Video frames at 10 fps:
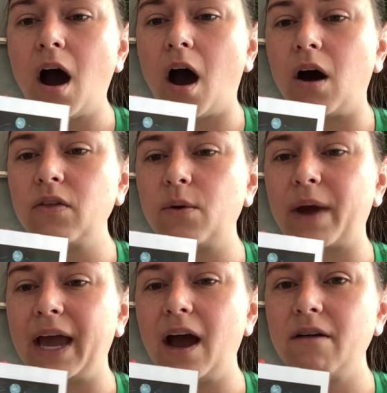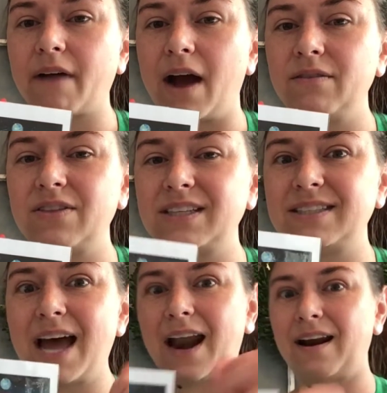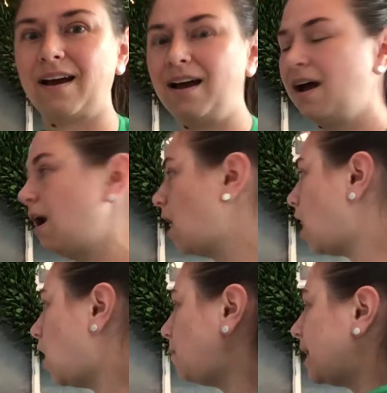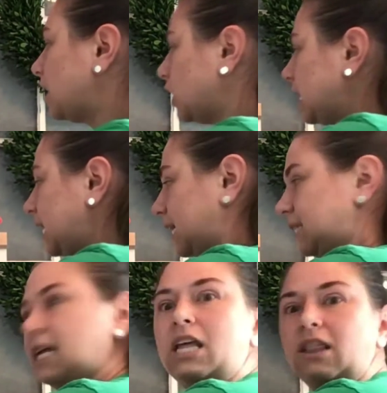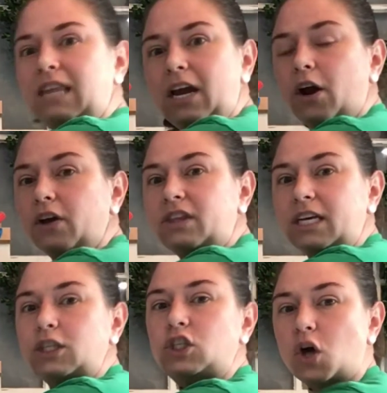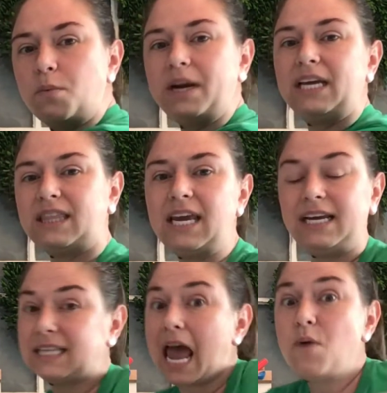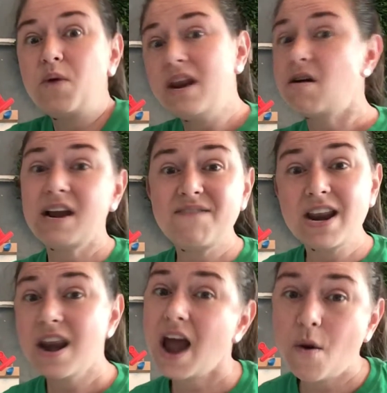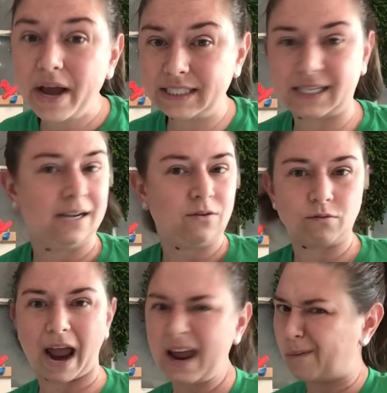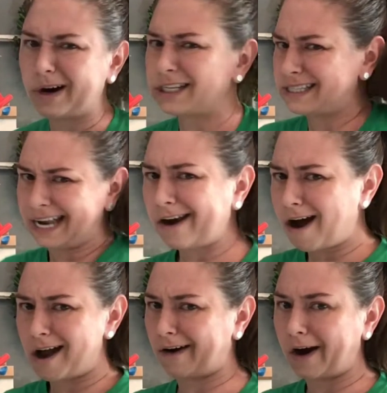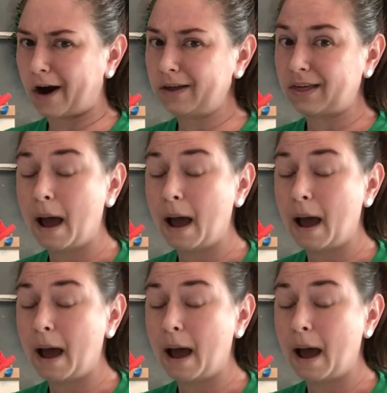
all the way around the sun. Oh my goodness. The Earth does so many things, and we don't even know it, right? We're just here on Earth.